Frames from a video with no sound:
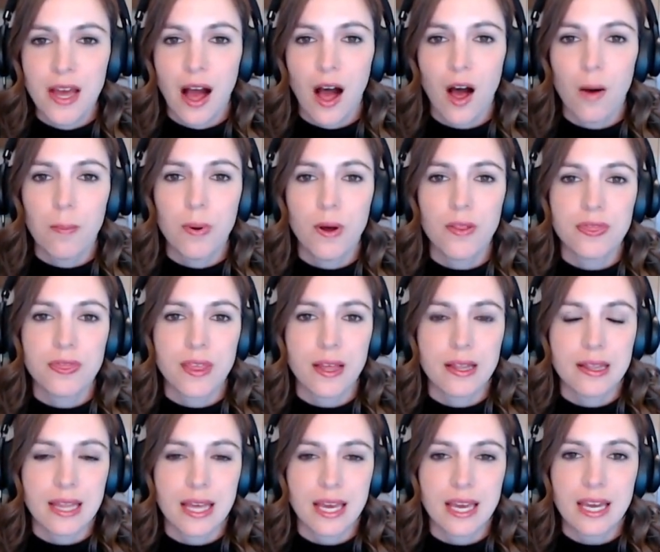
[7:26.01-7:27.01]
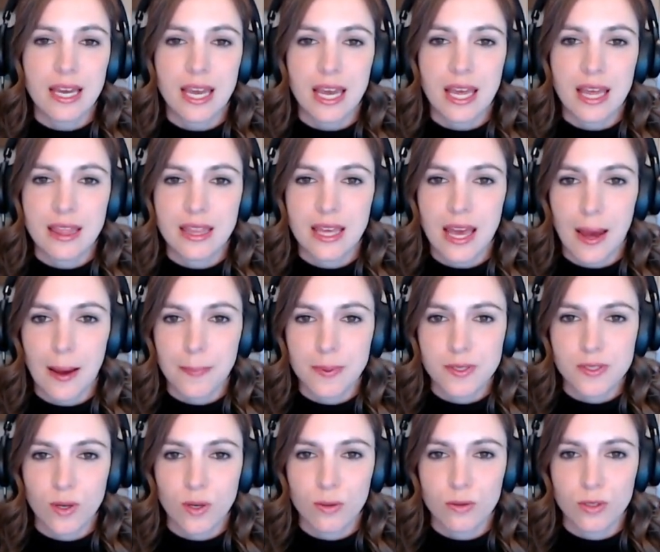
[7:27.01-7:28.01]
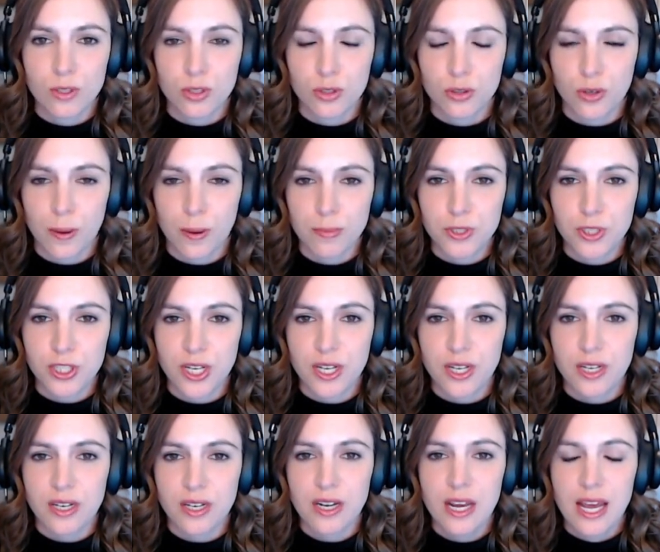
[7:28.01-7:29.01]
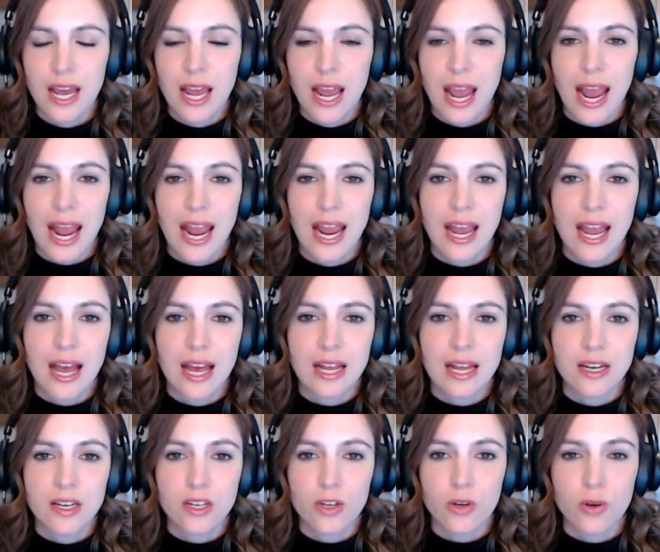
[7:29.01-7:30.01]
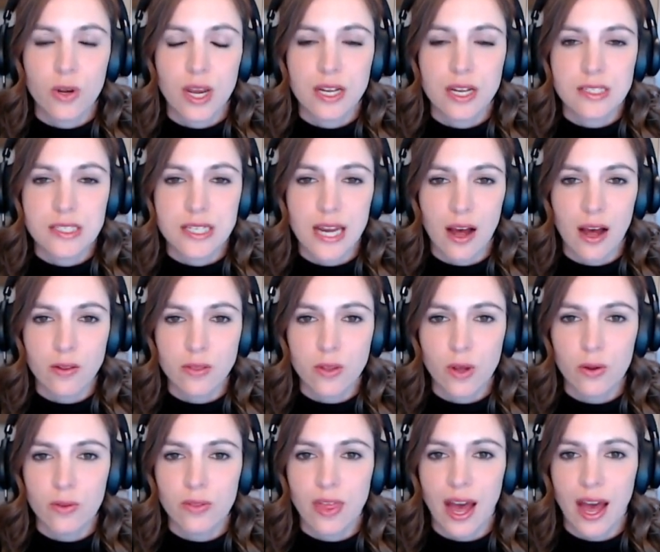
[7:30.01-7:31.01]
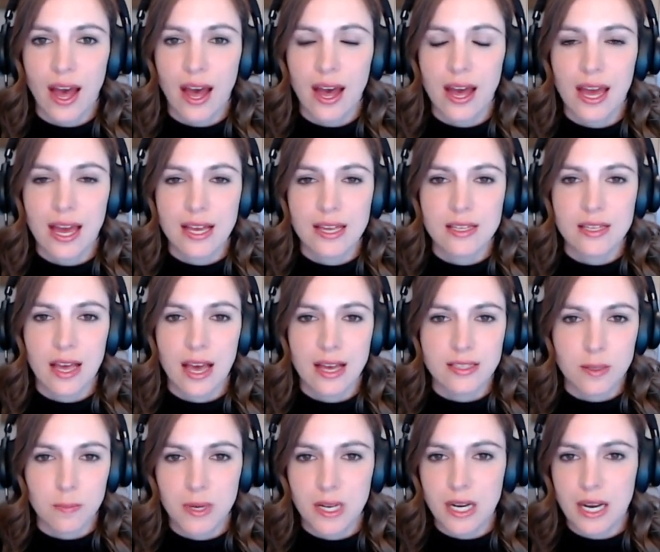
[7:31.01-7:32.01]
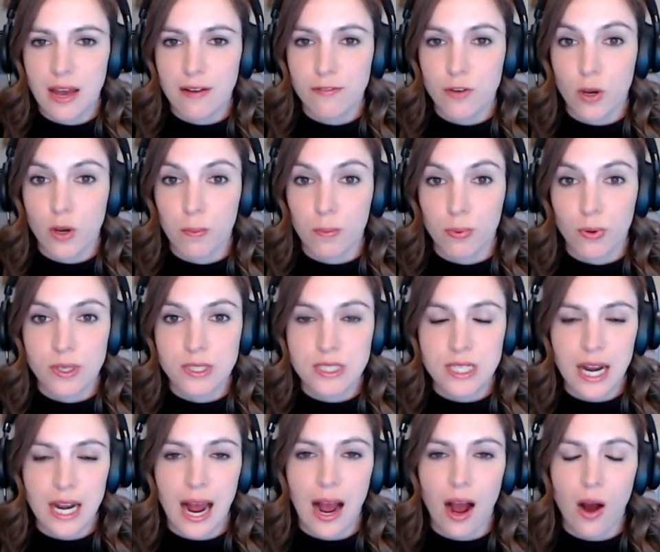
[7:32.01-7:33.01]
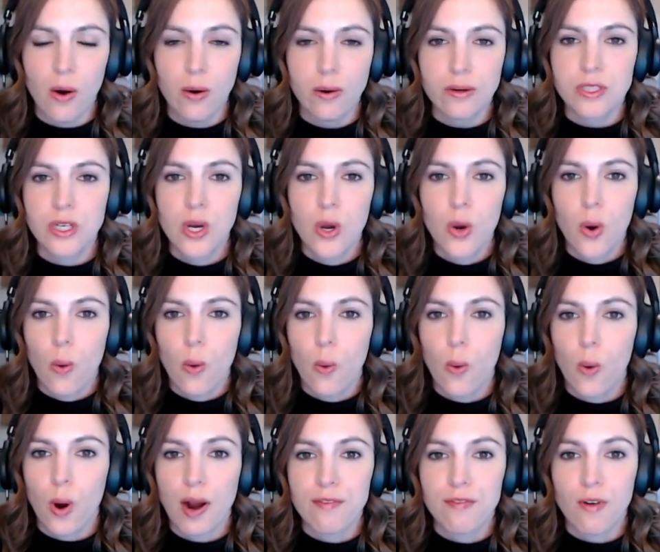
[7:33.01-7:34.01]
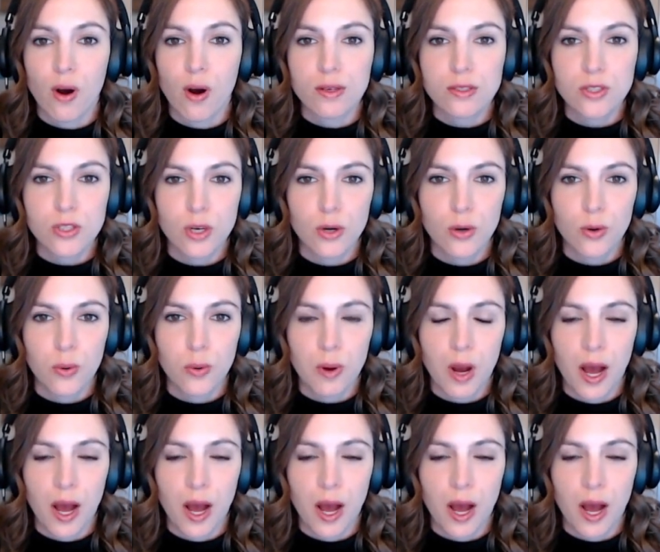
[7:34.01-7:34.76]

I'll put the link in the episode description, and you can download that as a PDF. You can print it out, or I've also